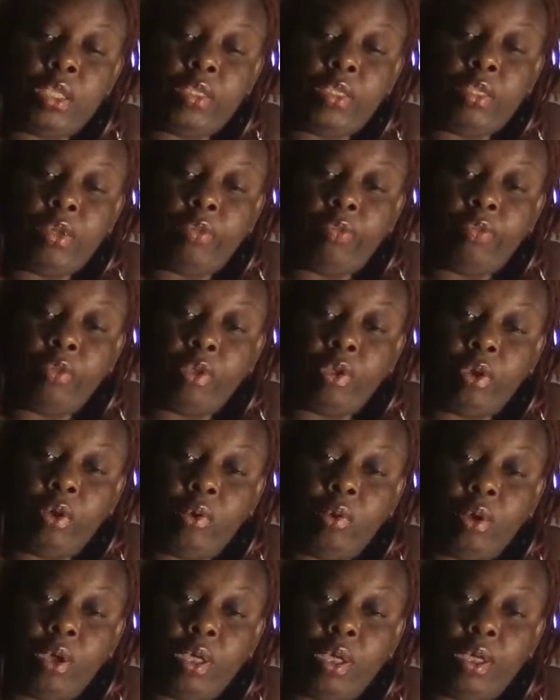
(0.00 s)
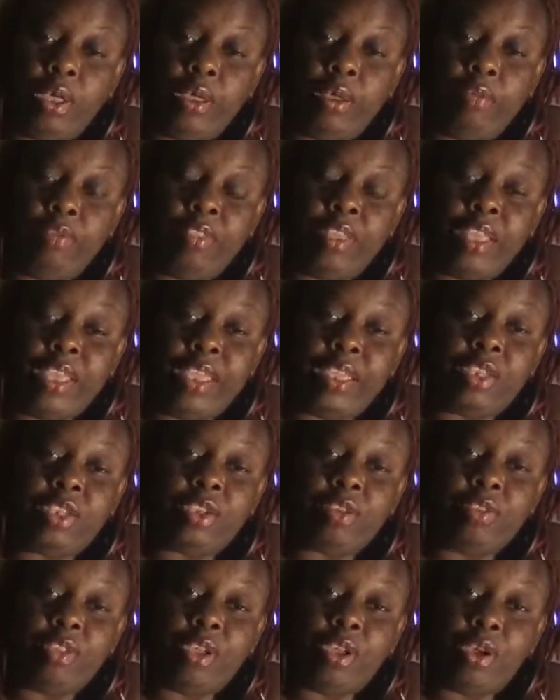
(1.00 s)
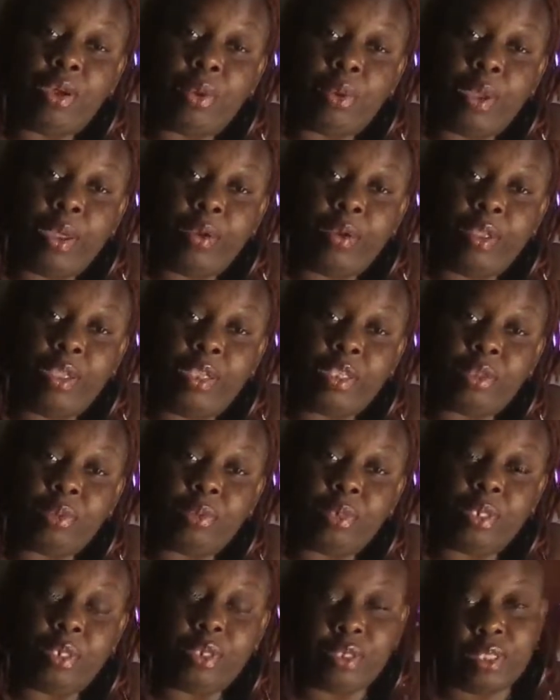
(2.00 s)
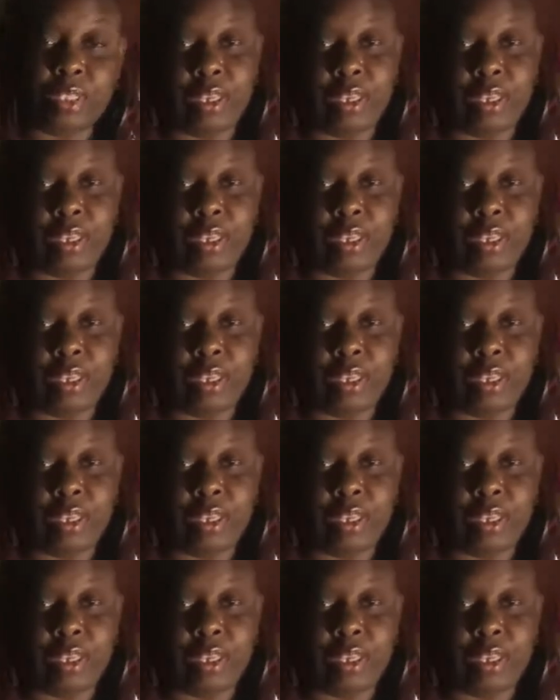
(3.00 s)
the flow of the age of the Aquarius, which is the